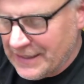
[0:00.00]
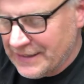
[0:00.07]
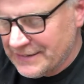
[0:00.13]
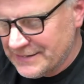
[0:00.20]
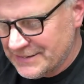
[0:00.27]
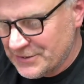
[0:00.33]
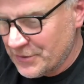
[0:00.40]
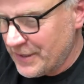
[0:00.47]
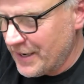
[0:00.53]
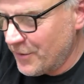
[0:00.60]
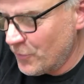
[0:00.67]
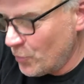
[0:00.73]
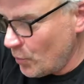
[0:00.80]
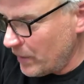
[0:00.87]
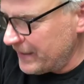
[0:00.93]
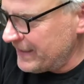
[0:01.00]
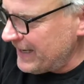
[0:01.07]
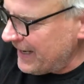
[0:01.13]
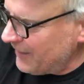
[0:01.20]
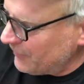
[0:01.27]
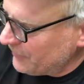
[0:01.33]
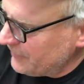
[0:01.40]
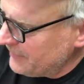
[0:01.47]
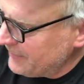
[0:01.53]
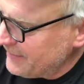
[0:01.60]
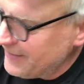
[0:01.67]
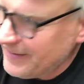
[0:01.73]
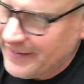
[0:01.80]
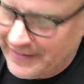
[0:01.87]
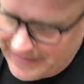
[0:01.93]
So now one down.
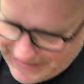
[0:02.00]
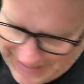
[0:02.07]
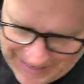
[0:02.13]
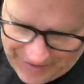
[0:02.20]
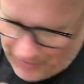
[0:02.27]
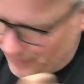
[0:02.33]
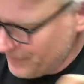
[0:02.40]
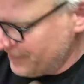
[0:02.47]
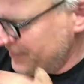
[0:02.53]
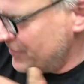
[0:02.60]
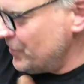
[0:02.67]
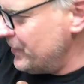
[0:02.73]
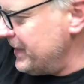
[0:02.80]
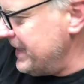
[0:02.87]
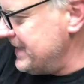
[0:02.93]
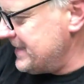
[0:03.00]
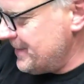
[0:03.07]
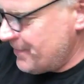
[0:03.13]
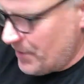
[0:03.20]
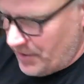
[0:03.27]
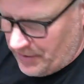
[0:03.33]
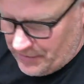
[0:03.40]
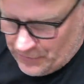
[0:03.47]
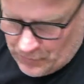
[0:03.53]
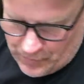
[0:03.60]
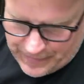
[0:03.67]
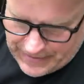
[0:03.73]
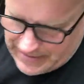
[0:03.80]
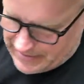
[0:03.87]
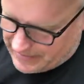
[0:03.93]
Now, to the easy part will
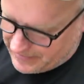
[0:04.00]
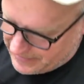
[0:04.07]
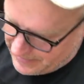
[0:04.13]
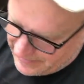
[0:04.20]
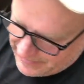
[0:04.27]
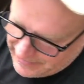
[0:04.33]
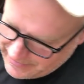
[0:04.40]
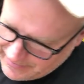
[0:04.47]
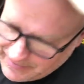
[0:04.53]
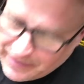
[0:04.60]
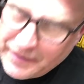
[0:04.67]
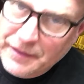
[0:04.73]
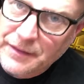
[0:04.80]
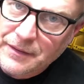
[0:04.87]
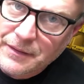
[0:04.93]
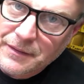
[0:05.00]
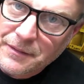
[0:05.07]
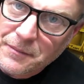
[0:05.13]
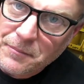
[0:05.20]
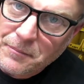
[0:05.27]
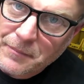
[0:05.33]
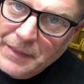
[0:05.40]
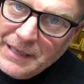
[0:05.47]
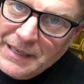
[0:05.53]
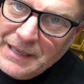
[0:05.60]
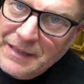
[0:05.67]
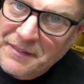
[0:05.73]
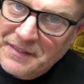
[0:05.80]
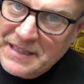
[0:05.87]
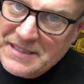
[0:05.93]
be
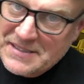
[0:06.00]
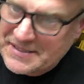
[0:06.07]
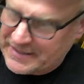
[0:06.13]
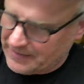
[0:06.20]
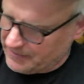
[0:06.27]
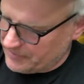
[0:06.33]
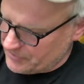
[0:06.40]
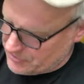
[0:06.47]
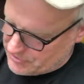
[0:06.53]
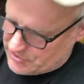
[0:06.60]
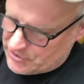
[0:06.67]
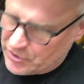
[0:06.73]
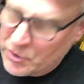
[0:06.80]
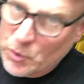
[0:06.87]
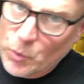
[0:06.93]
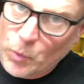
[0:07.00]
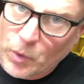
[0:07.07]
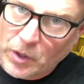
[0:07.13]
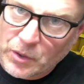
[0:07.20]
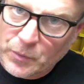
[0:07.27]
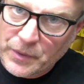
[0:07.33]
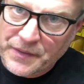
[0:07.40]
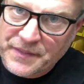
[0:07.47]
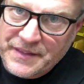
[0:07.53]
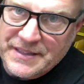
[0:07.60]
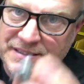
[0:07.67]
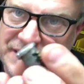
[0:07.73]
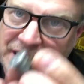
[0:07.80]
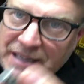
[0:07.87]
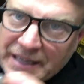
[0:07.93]
making these cylinders work with
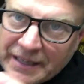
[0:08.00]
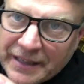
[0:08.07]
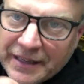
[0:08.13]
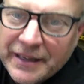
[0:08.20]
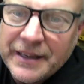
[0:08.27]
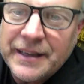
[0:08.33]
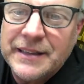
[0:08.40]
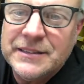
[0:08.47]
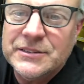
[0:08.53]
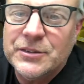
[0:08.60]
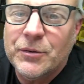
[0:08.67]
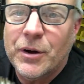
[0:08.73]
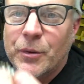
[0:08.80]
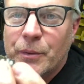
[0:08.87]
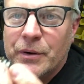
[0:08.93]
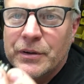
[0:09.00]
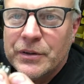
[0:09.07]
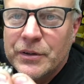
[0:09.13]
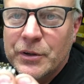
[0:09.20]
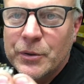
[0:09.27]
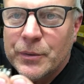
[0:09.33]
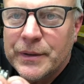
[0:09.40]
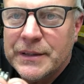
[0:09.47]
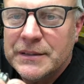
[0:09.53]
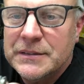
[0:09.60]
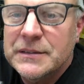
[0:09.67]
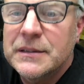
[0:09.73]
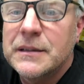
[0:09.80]
this key. And so all we're going to do is